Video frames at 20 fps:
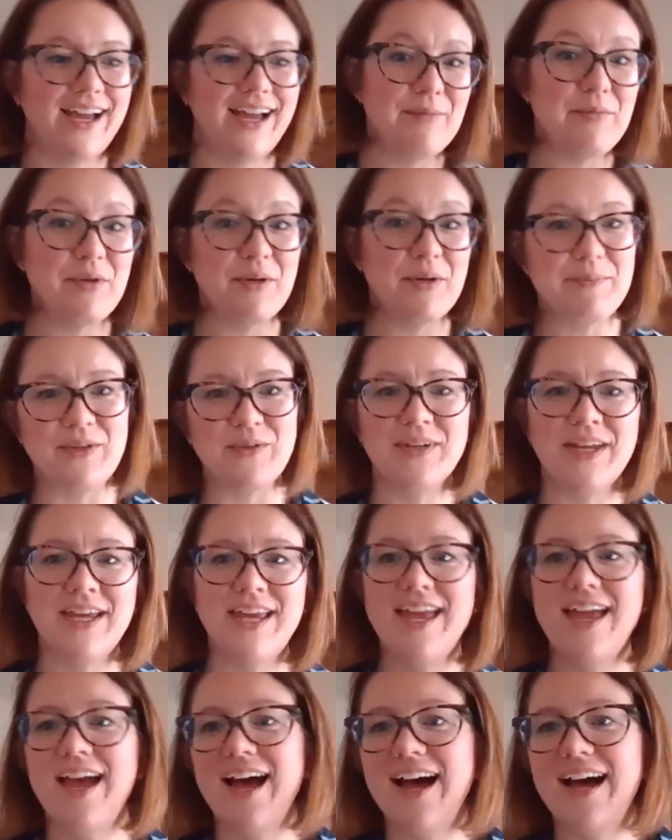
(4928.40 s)
I'm on mute.
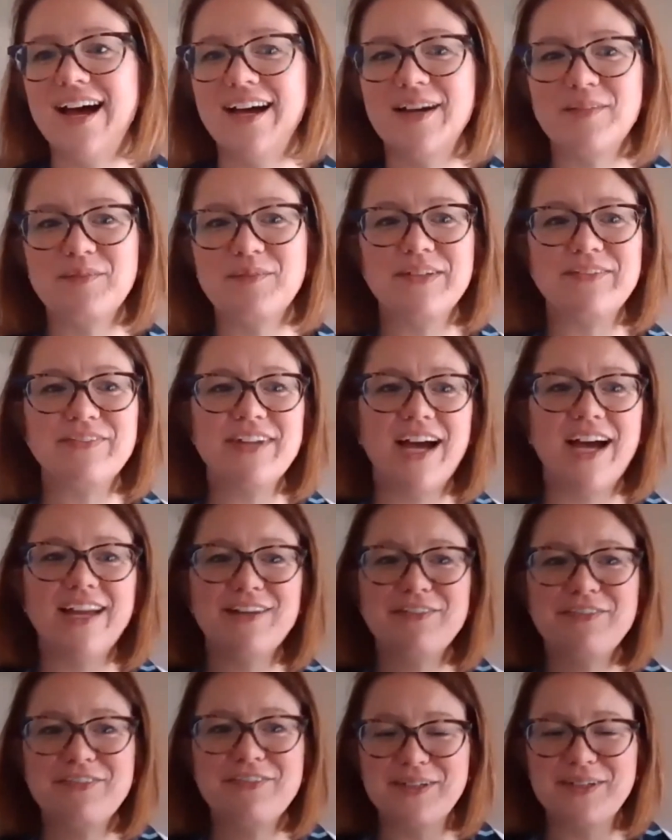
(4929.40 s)
We've got a
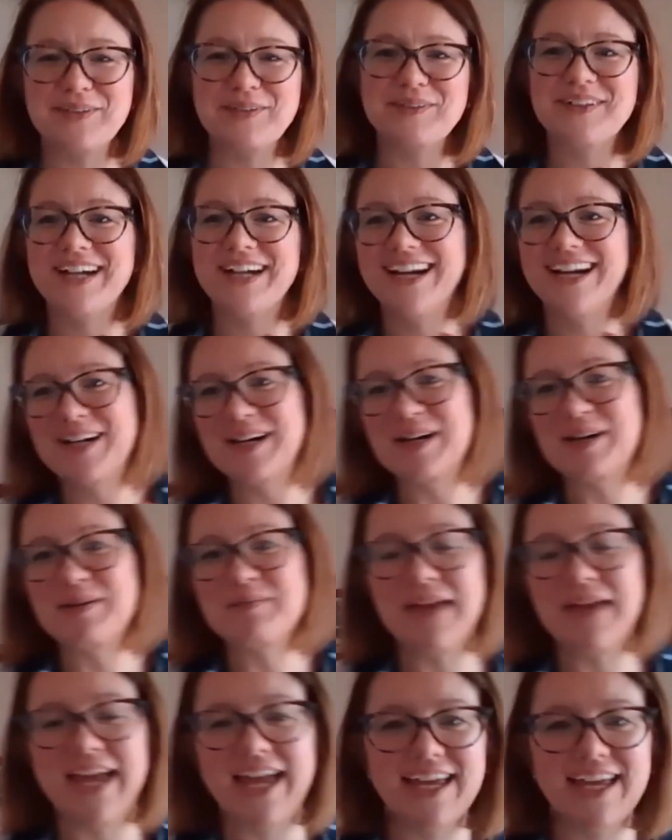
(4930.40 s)
few, but
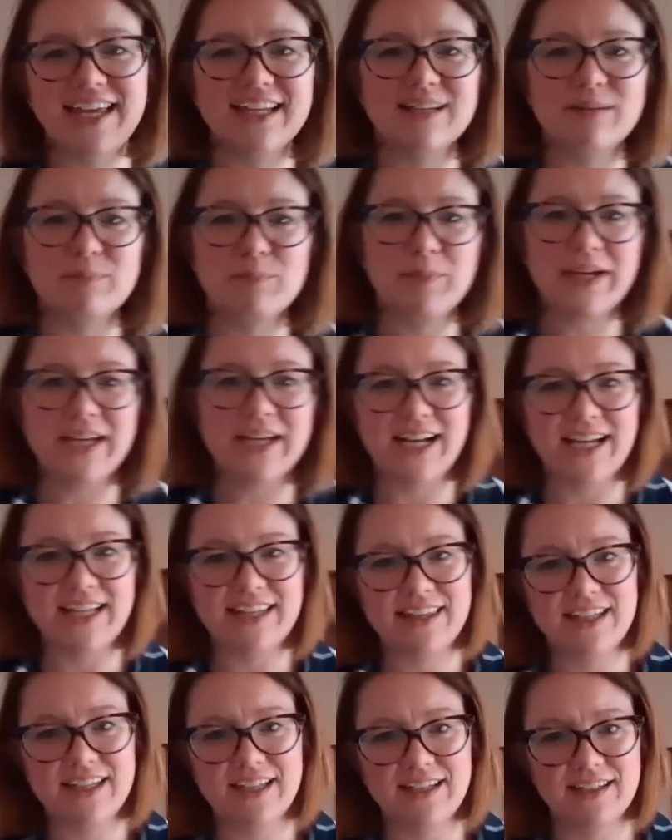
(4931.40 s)
I
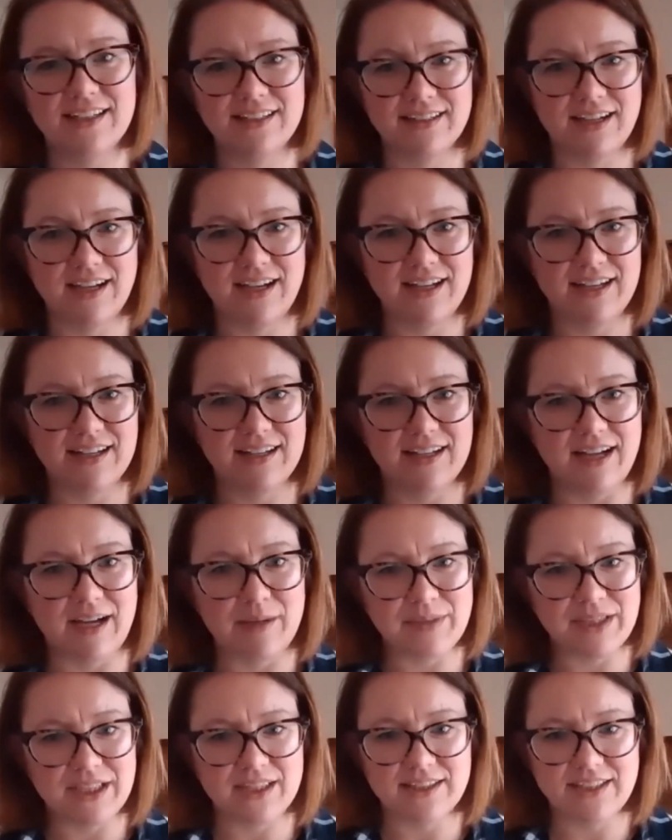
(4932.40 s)
think I'm
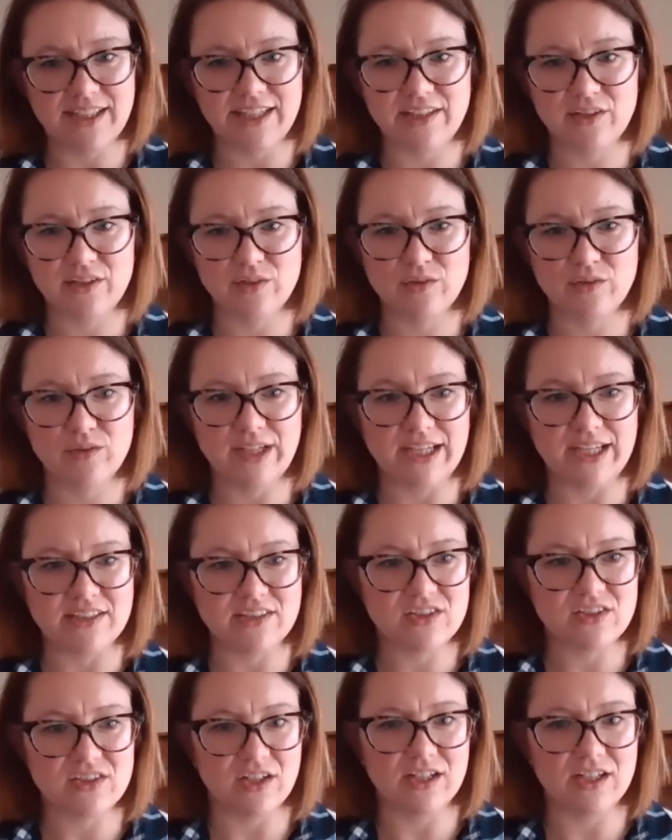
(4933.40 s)
going to let you get
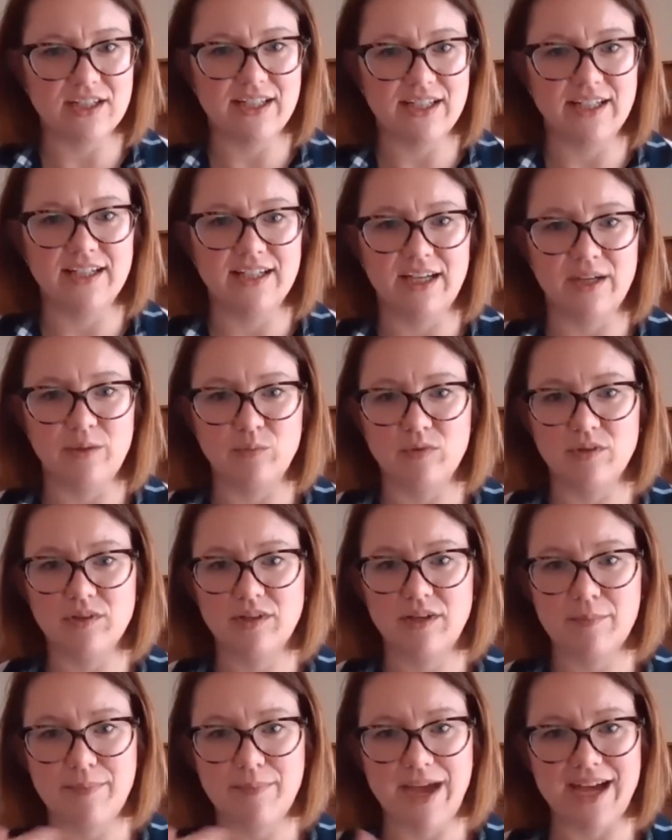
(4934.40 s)
started and we'll
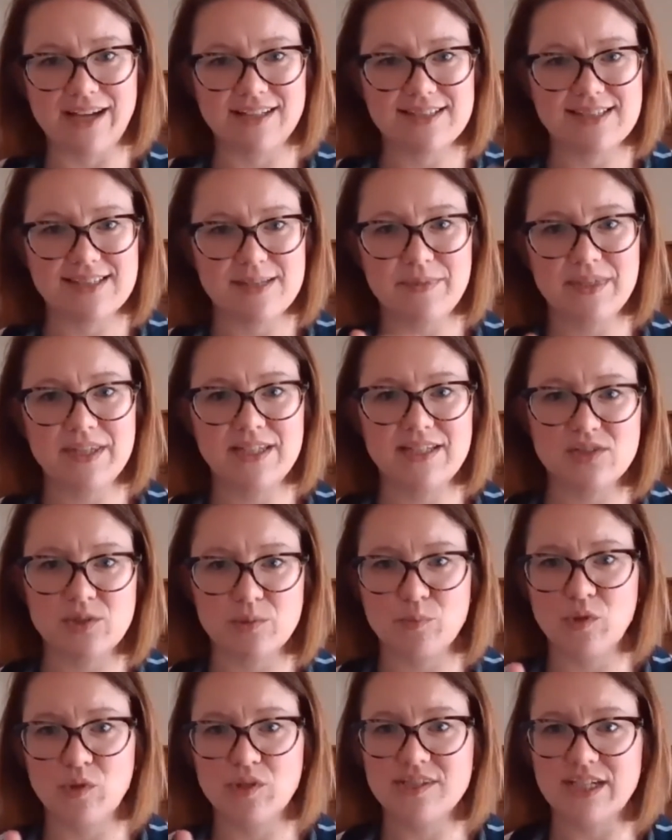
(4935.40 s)
come back because some of these are
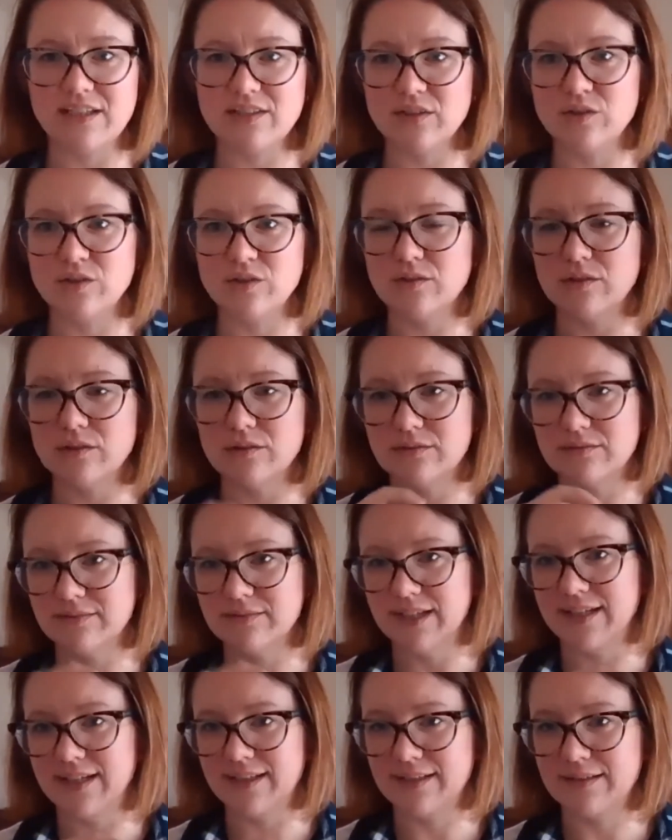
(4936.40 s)
more technical,
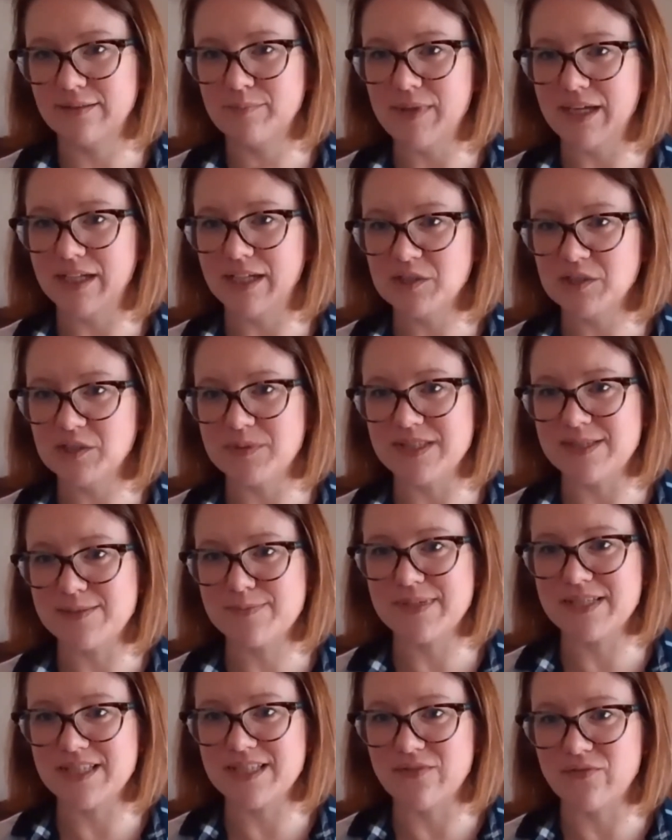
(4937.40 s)
like management
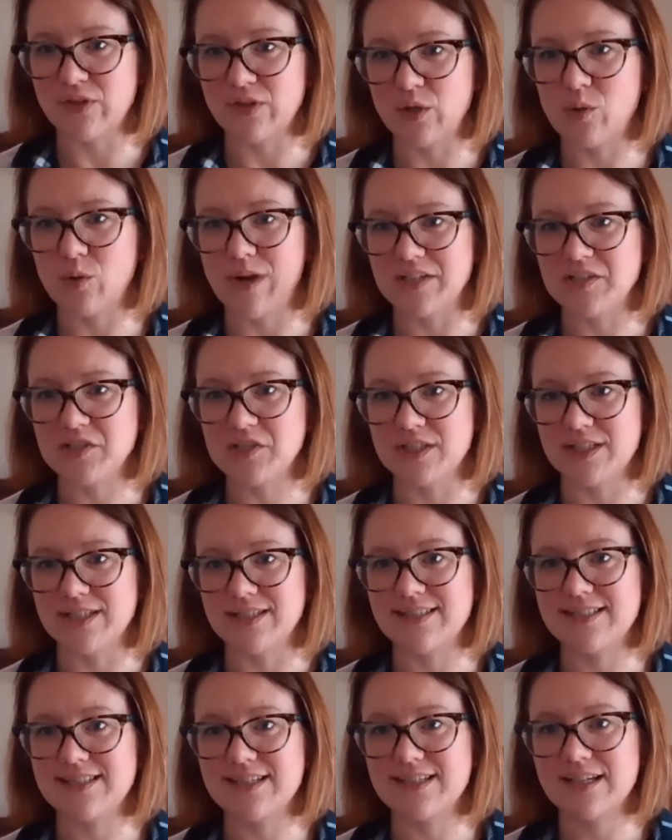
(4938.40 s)
specific
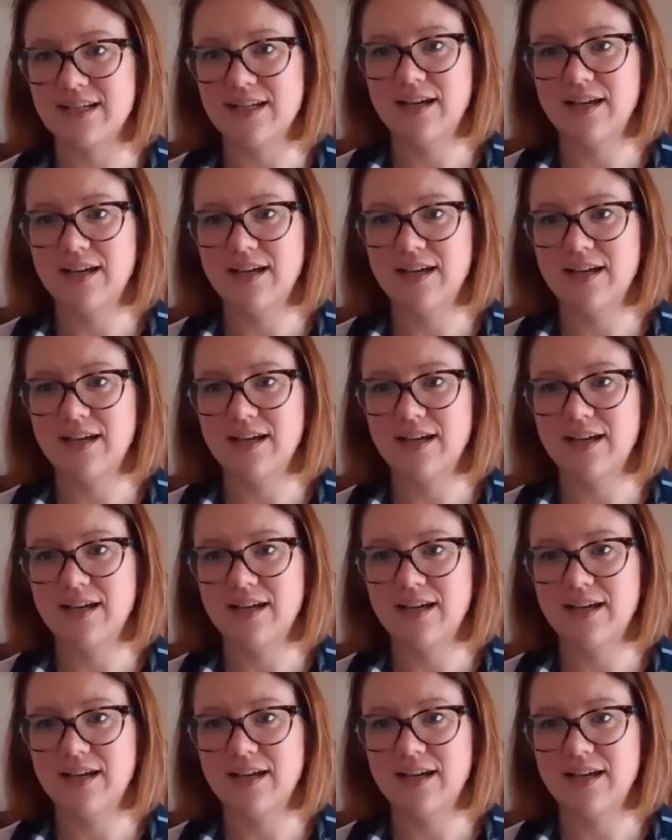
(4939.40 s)
questions.